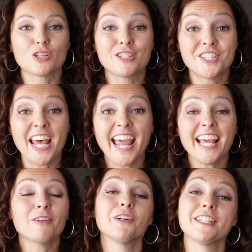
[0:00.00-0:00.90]
So today
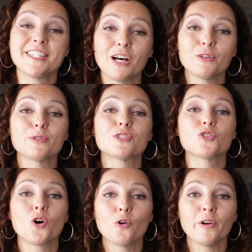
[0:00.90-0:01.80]
I'm going to tell you a
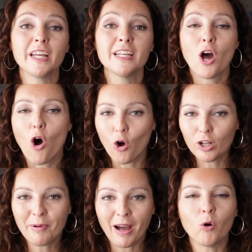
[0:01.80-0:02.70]
story all
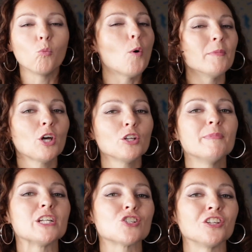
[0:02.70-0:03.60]
about a woman on a
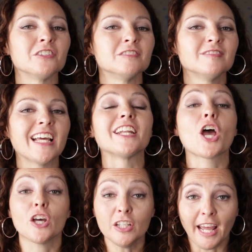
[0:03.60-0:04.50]
mission, and
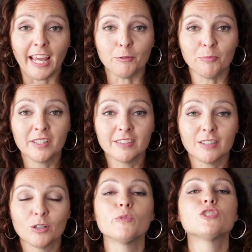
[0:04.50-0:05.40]
her name
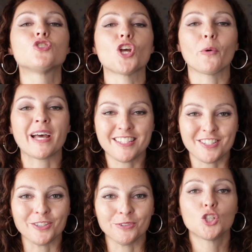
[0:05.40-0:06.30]
was Jo
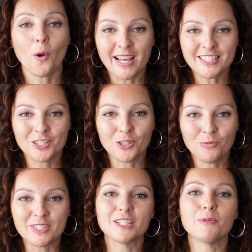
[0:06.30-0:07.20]
Estill. Jo Estill
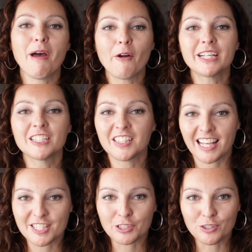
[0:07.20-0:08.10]
was an American classical